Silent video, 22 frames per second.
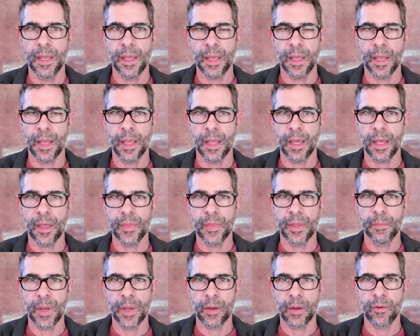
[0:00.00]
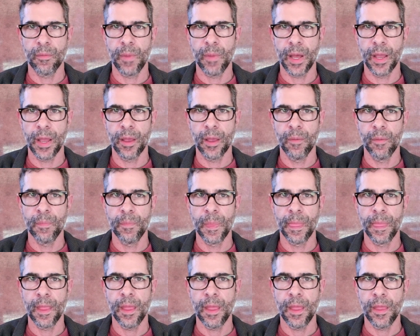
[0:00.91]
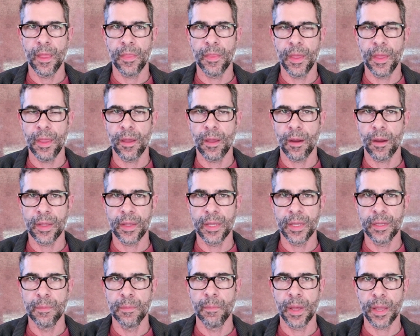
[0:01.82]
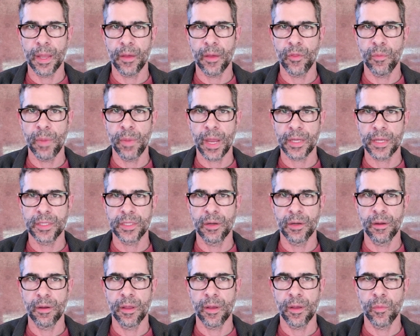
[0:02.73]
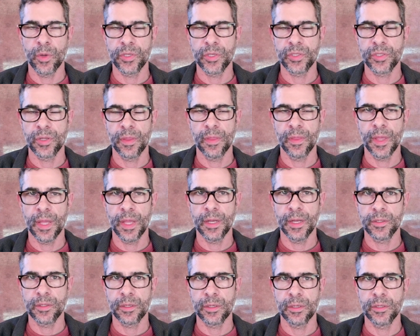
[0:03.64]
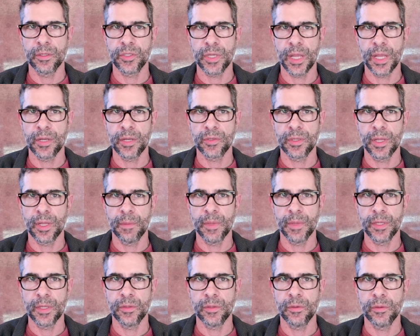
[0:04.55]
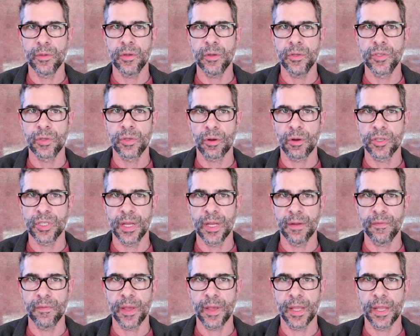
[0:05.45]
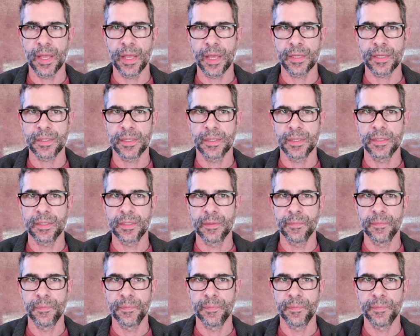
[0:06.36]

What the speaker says: In a healthy microbiome, they are eaten by other bacteria, which then in turn change them into good short-chain fatty acids.